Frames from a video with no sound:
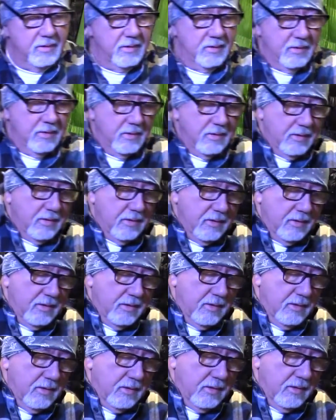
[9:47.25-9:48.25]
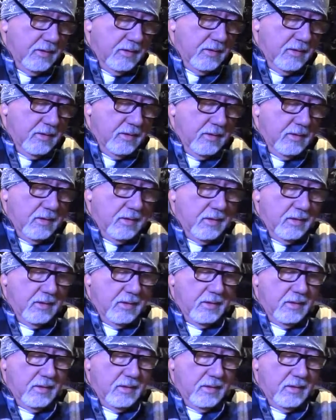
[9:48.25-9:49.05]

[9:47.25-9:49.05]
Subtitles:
Nothing is said.